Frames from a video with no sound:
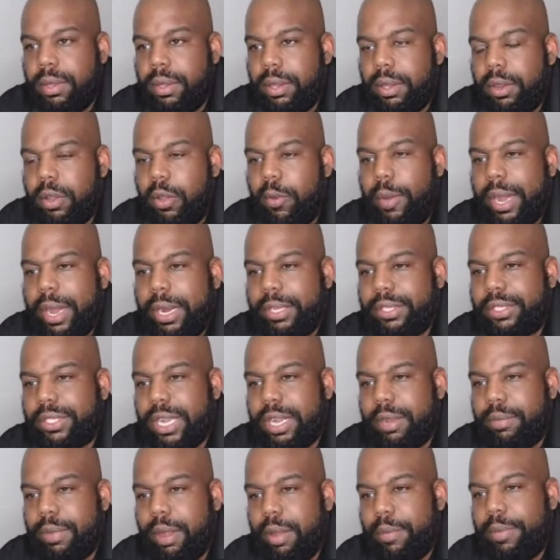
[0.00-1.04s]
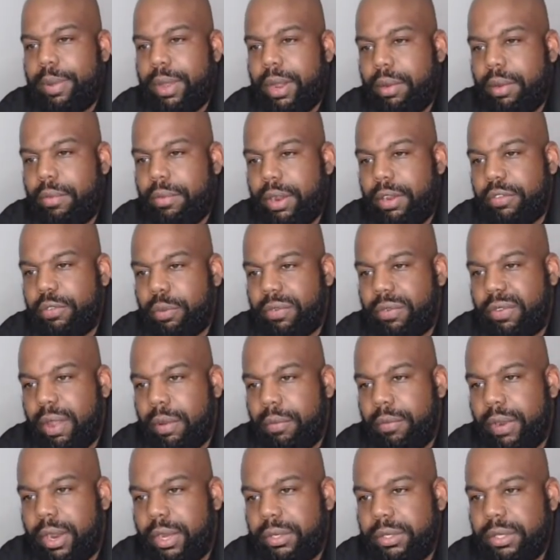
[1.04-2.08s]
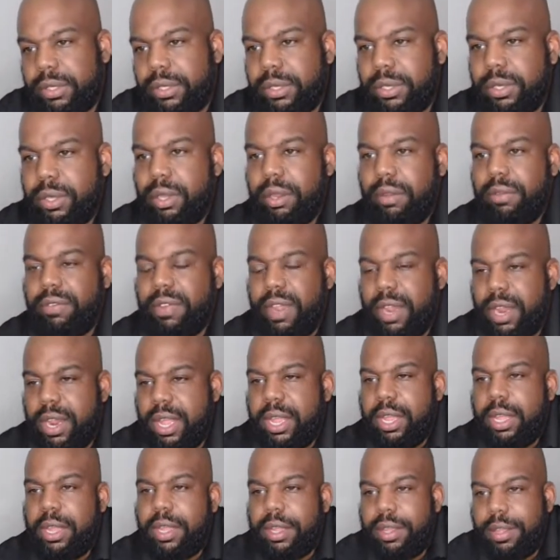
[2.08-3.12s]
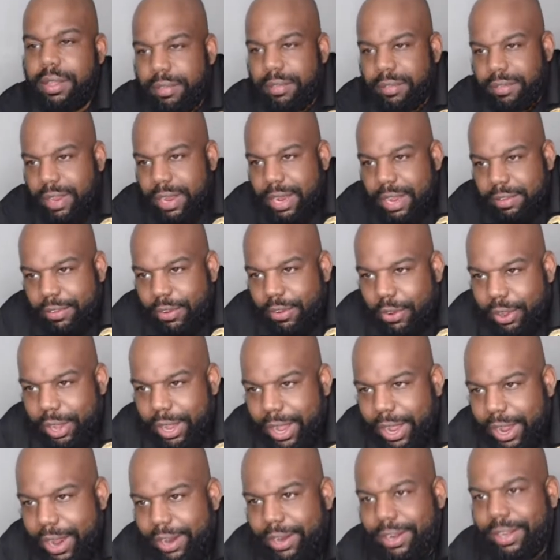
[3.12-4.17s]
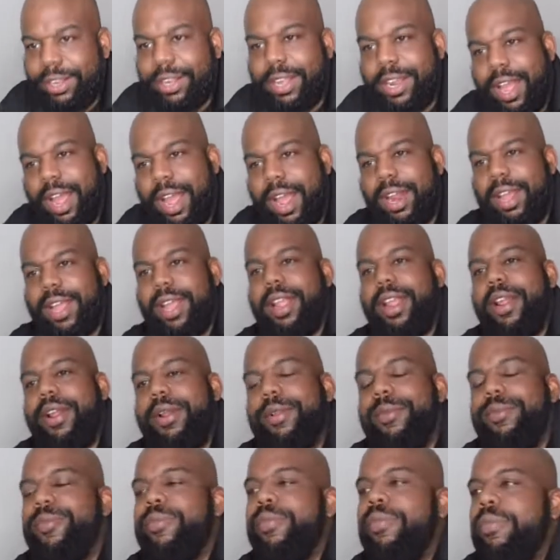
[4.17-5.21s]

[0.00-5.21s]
Nobody shake my beard. Rich, what's up, Rich? Sydney's on here. Get out of here.